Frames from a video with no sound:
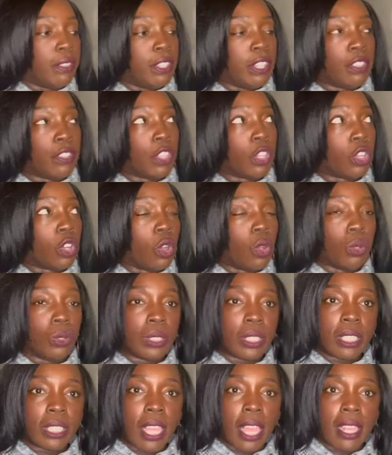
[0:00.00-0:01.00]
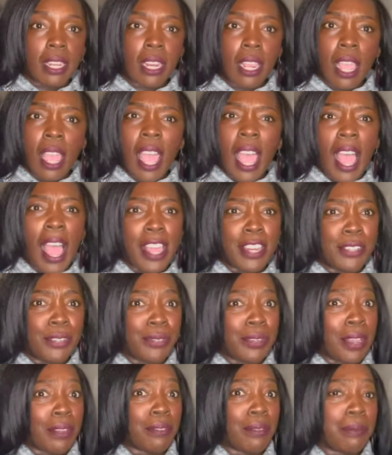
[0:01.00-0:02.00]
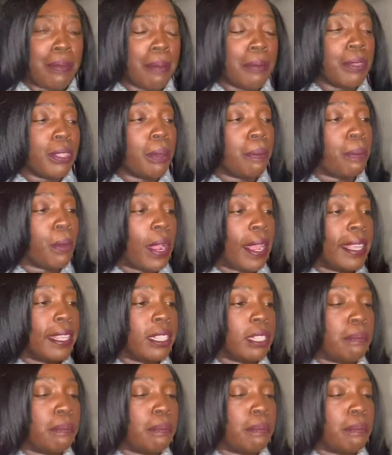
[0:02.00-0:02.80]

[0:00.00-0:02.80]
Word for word: than the gold set. I do not remember the price,